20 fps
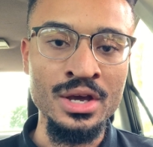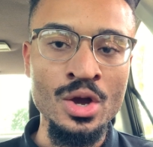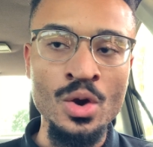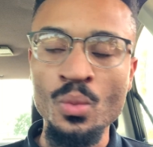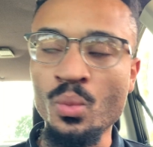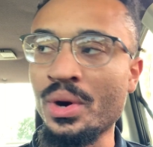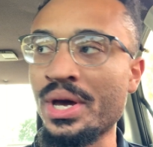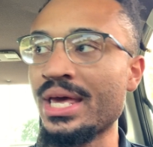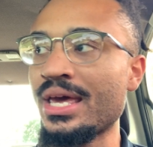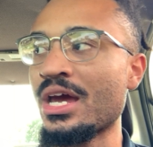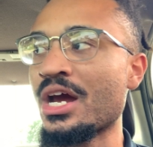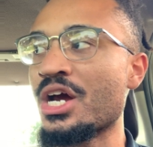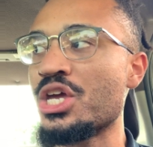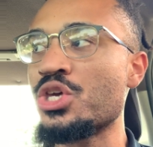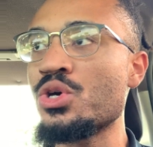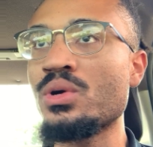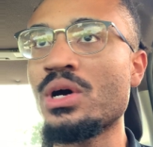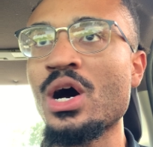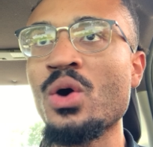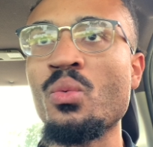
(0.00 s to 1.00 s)
When here
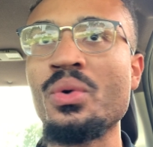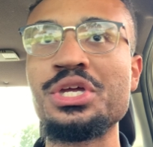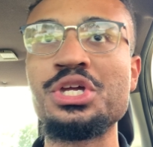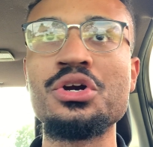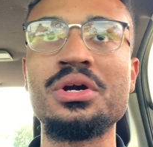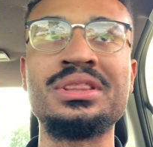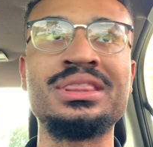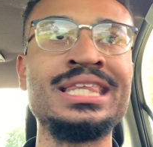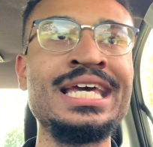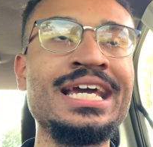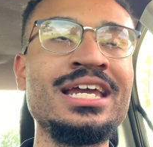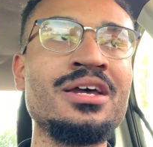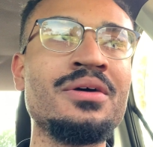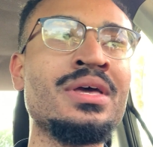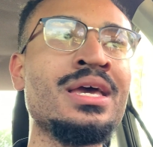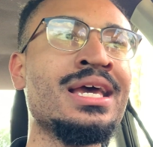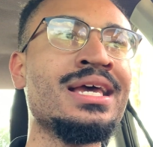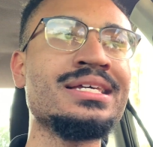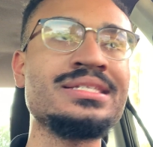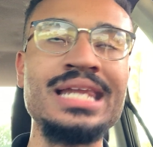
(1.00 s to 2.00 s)
you go, when you're thinking of,
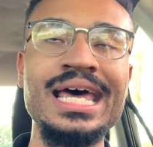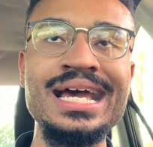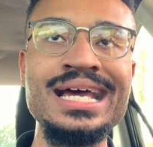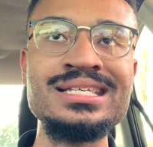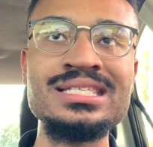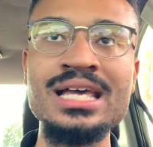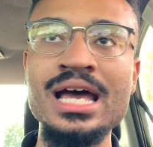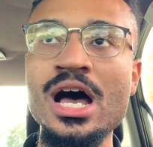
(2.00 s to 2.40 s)
like I said,